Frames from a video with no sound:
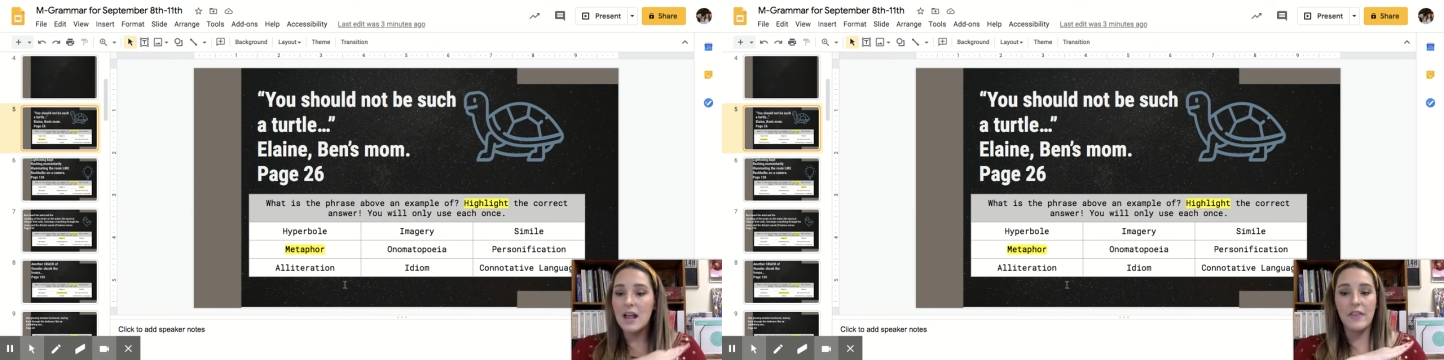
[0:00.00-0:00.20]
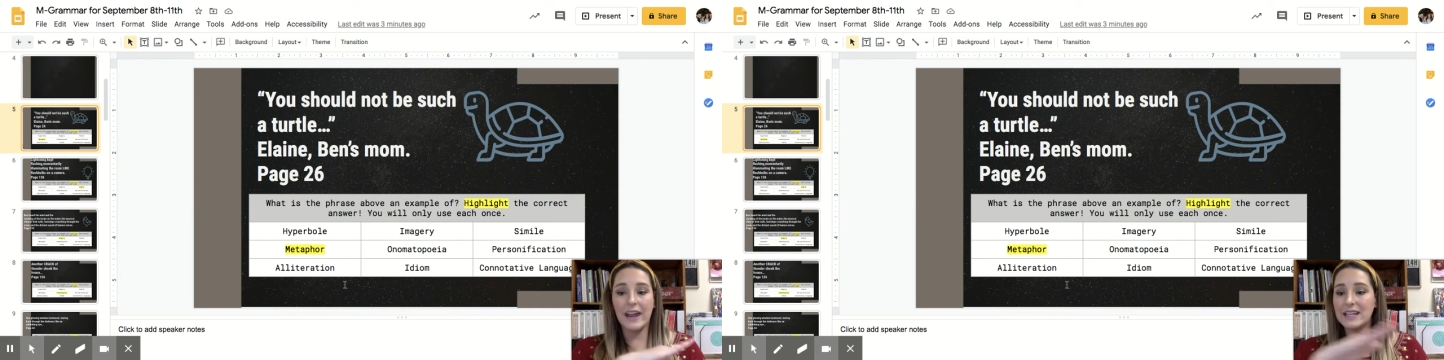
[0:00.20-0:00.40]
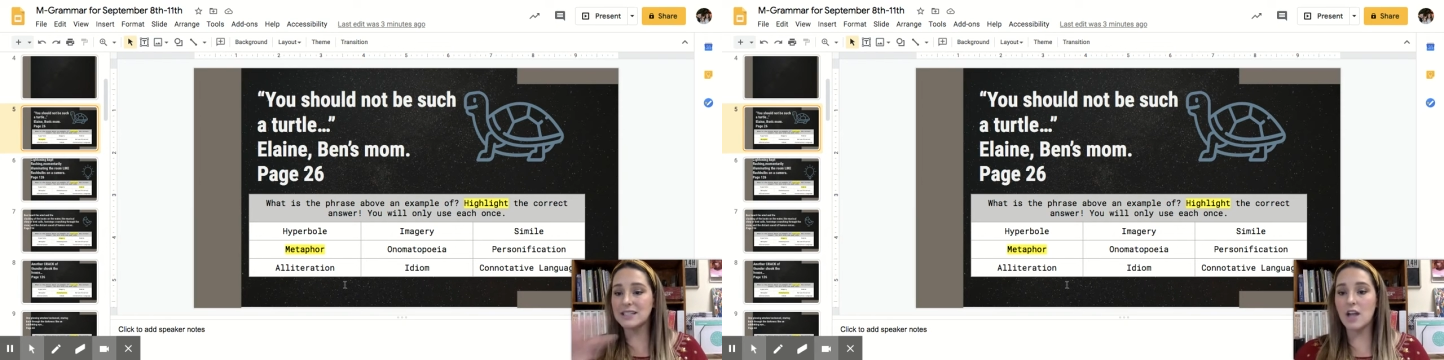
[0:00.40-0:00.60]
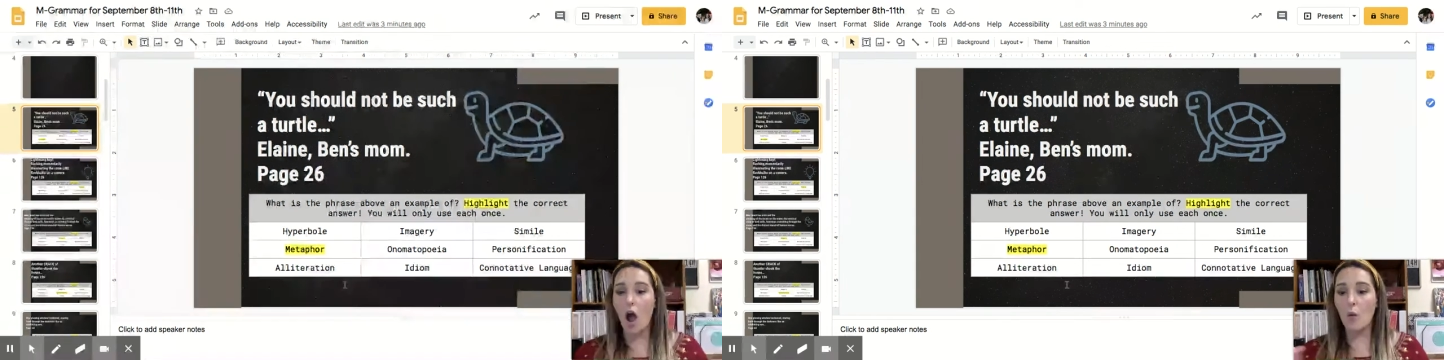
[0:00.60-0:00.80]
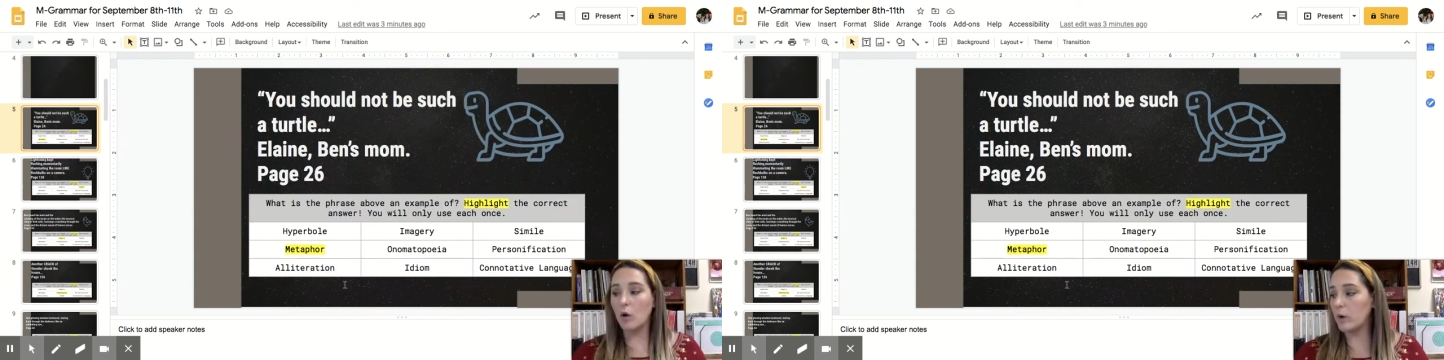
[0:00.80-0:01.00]
That is
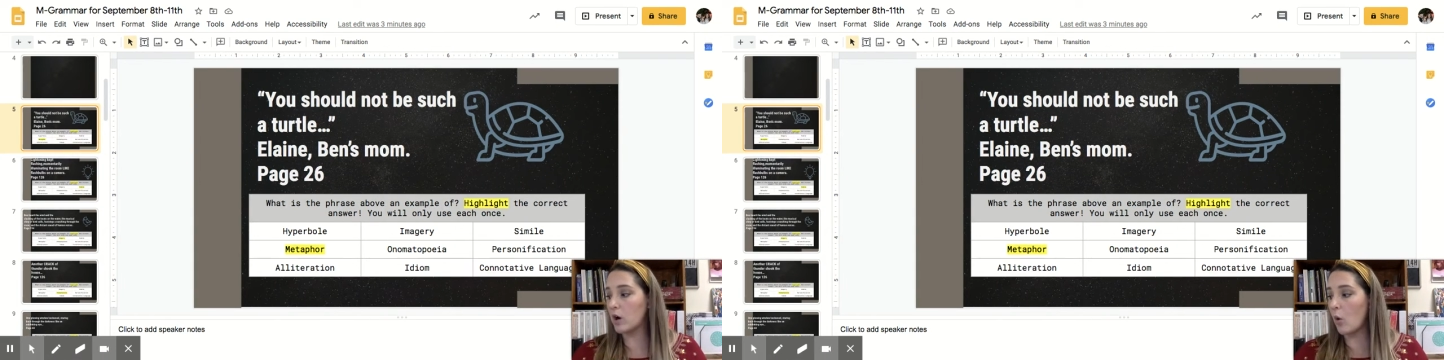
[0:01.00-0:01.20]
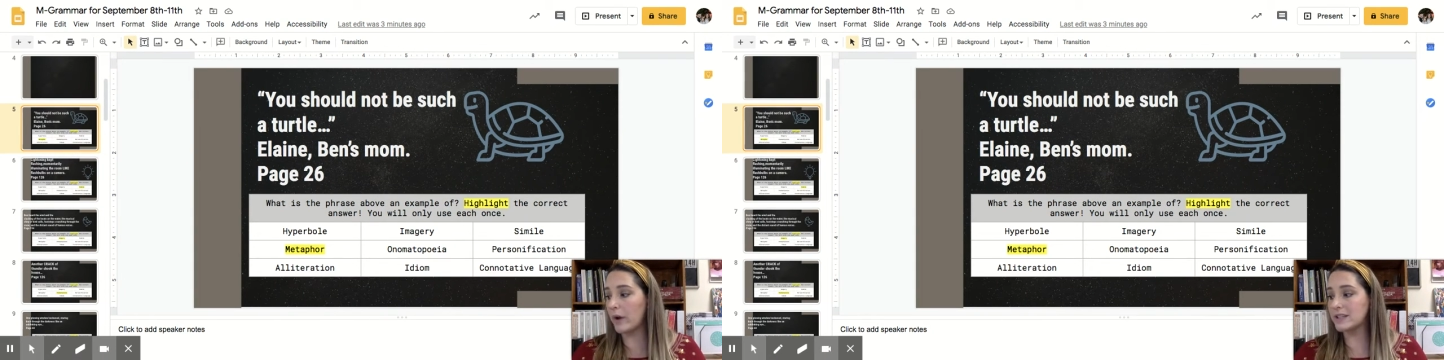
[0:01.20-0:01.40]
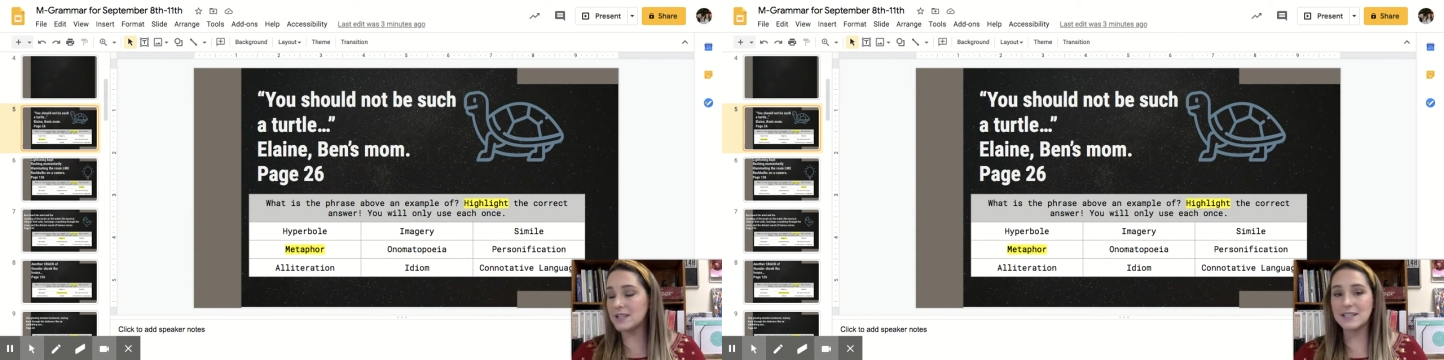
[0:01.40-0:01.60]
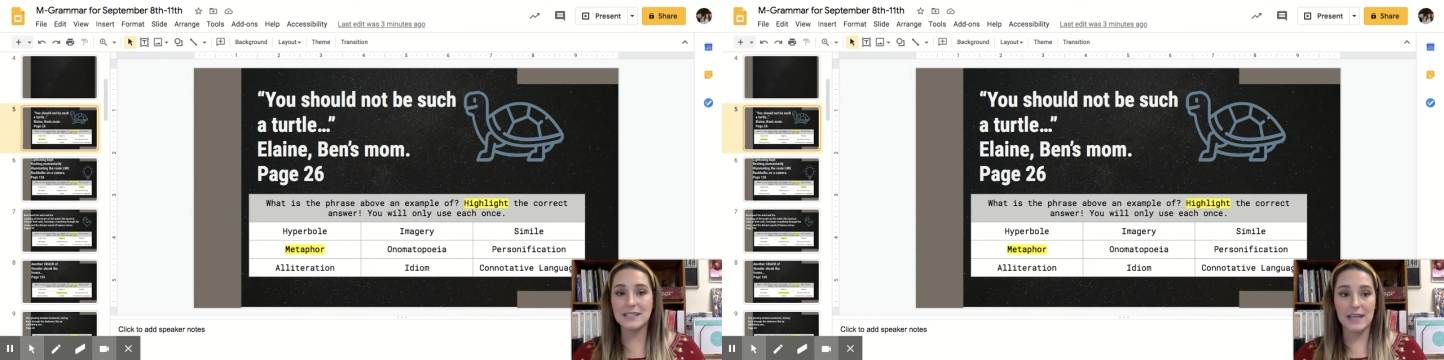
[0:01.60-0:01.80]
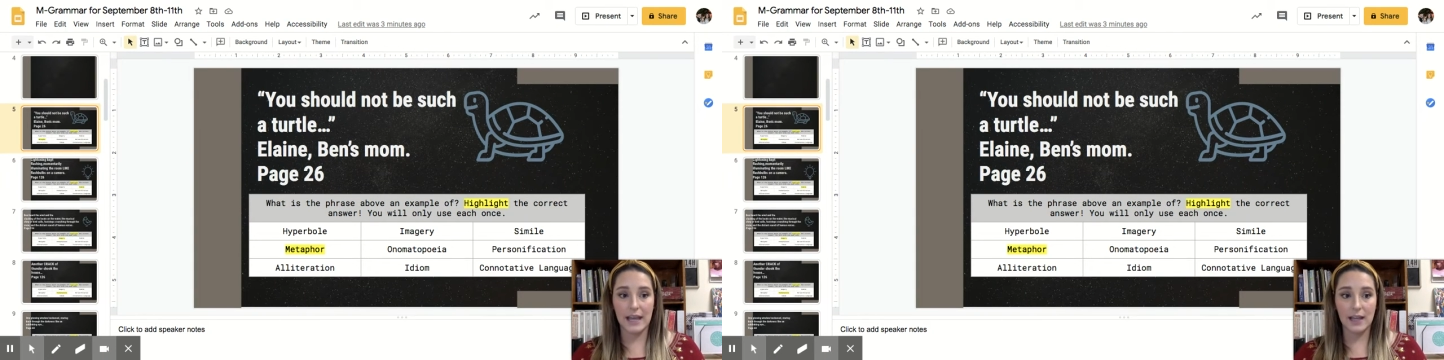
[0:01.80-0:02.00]
not where we're going to
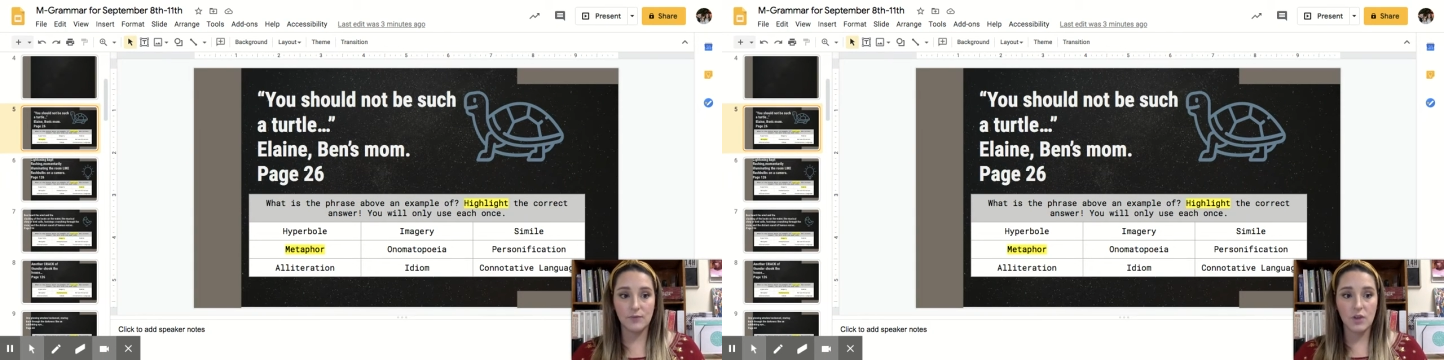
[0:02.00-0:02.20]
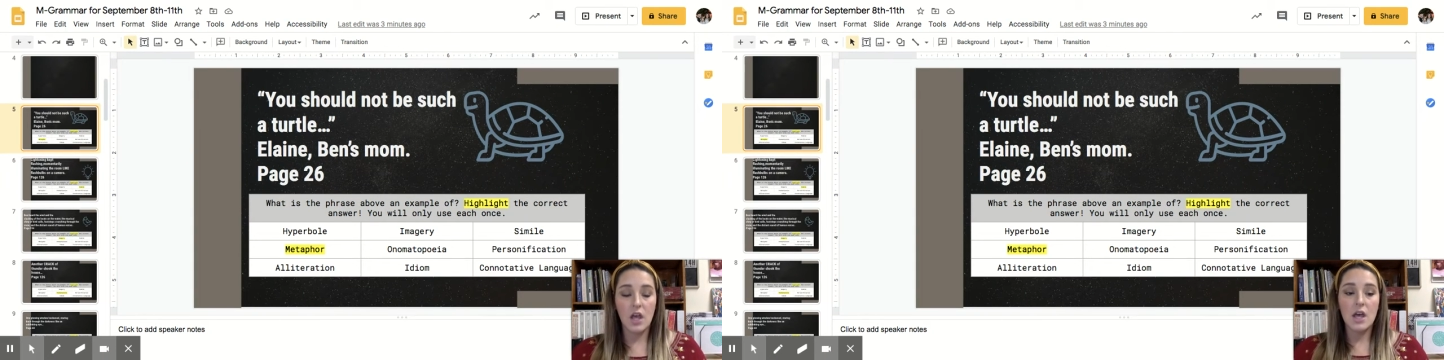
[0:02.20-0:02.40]
stay.